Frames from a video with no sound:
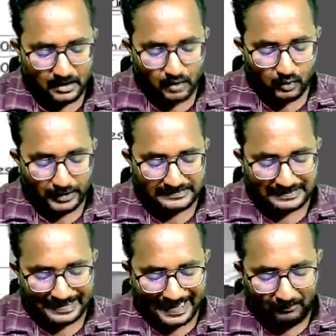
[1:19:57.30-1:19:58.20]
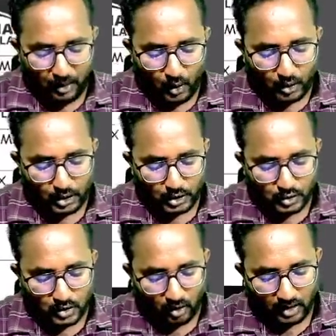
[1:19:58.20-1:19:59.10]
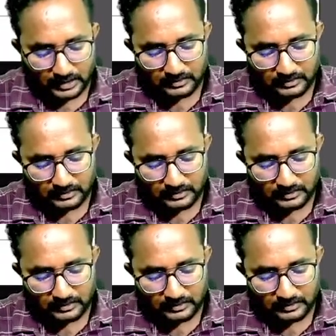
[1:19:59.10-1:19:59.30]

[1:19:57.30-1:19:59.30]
What is that amount you got?